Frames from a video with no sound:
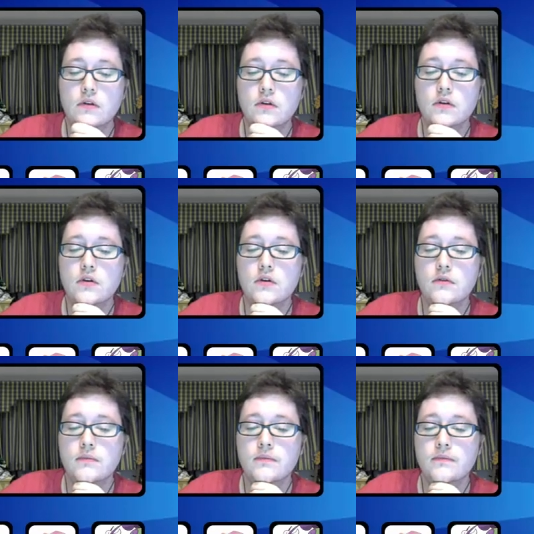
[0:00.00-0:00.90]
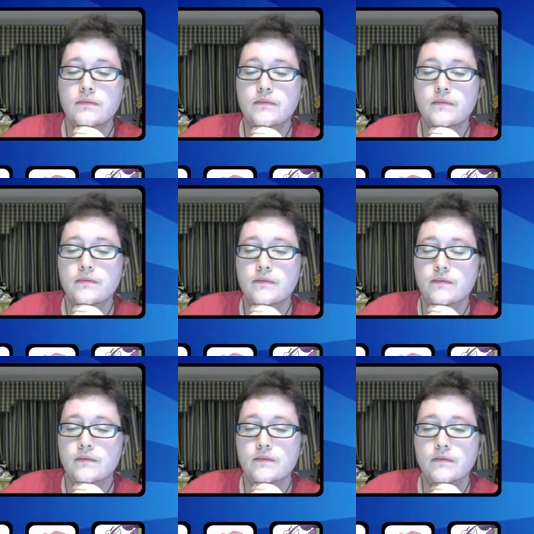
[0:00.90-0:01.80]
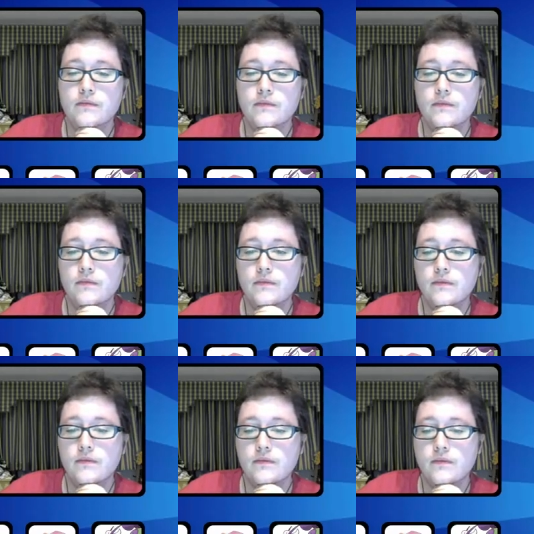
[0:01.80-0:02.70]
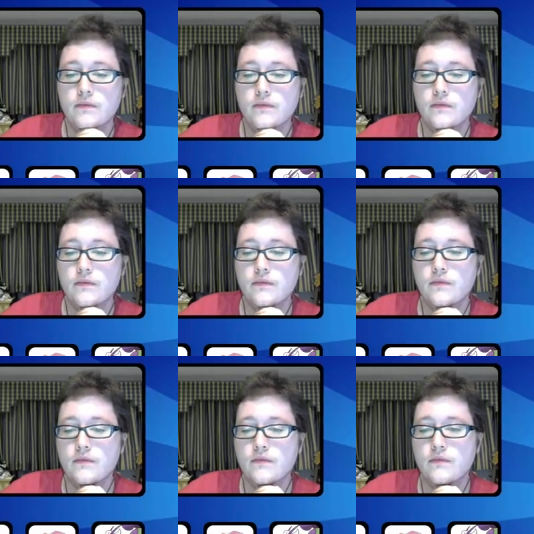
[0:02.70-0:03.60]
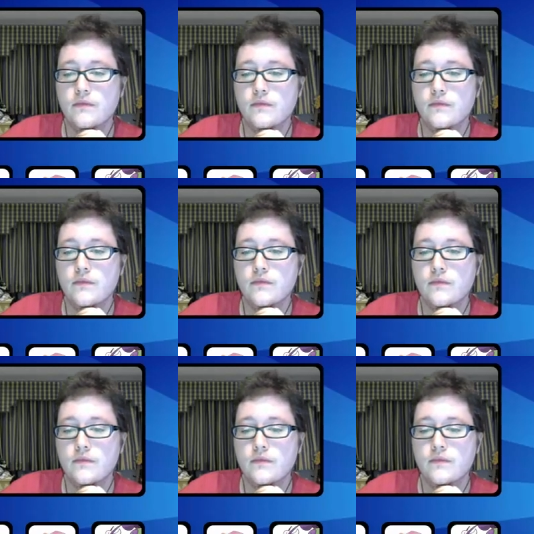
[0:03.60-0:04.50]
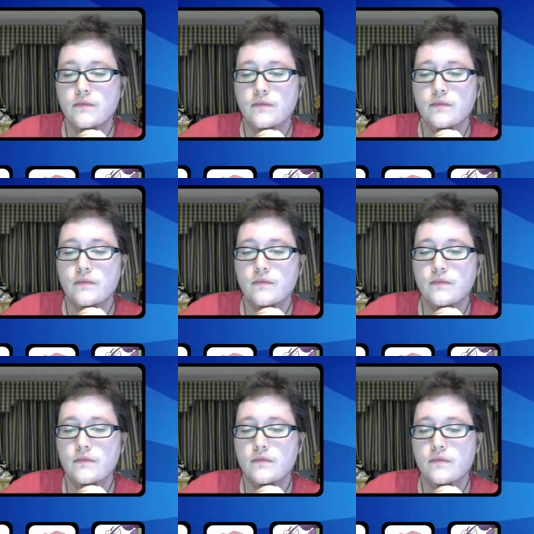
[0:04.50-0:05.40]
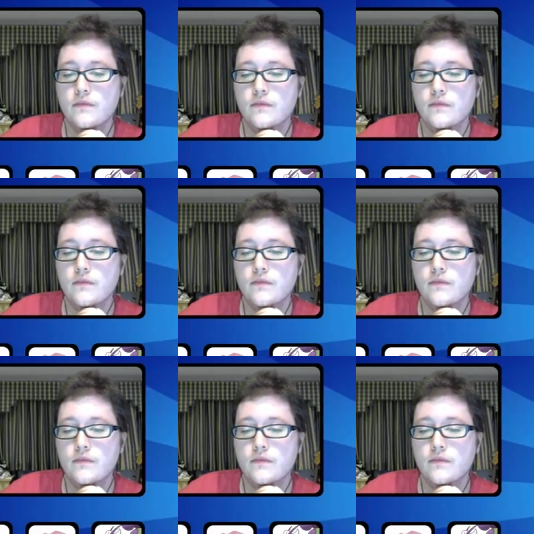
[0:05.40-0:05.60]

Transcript: (silence)